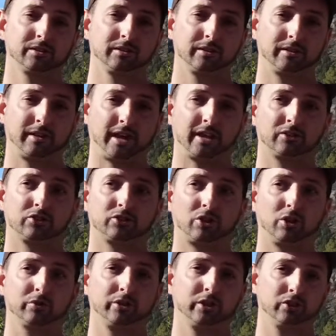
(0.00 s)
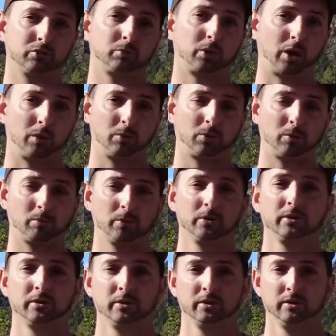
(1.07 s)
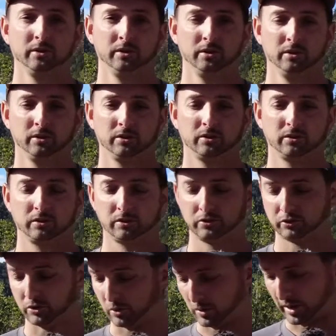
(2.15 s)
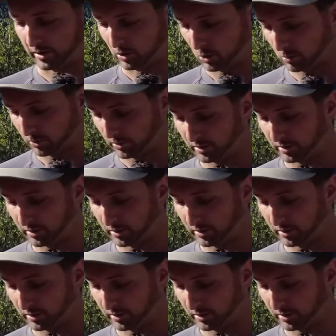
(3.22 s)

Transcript: that solved his problem. So I hope